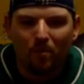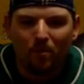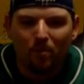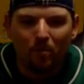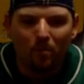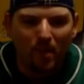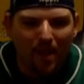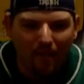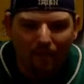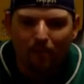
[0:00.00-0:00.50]

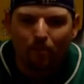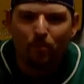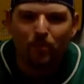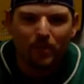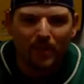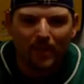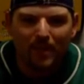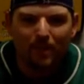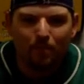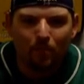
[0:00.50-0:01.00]
we have to
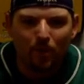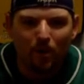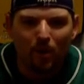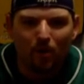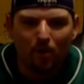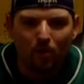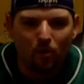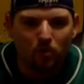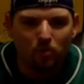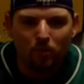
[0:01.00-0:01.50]
protect the
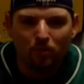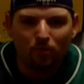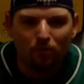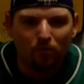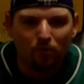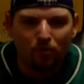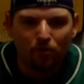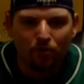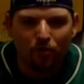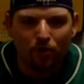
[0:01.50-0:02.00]
ball. Those were
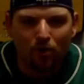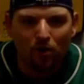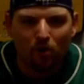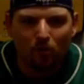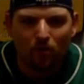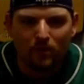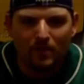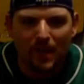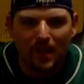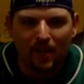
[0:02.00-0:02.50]
crucial
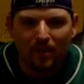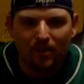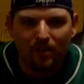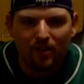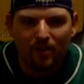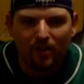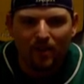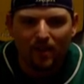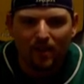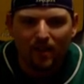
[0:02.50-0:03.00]
turnovers. That could
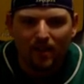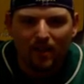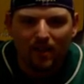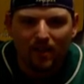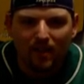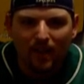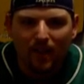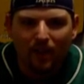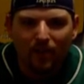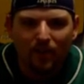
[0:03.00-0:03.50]

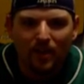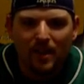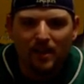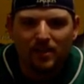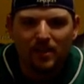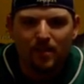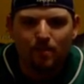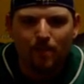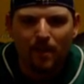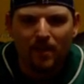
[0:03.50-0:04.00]
have
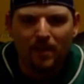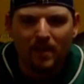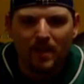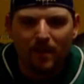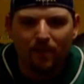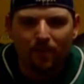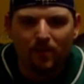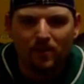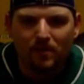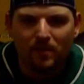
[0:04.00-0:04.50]
easily meant the
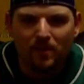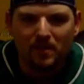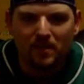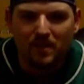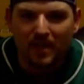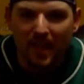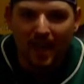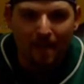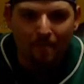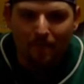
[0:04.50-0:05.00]
difference in this
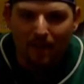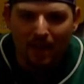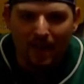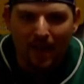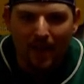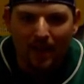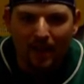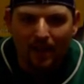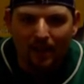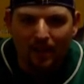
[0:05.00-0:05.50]
game today.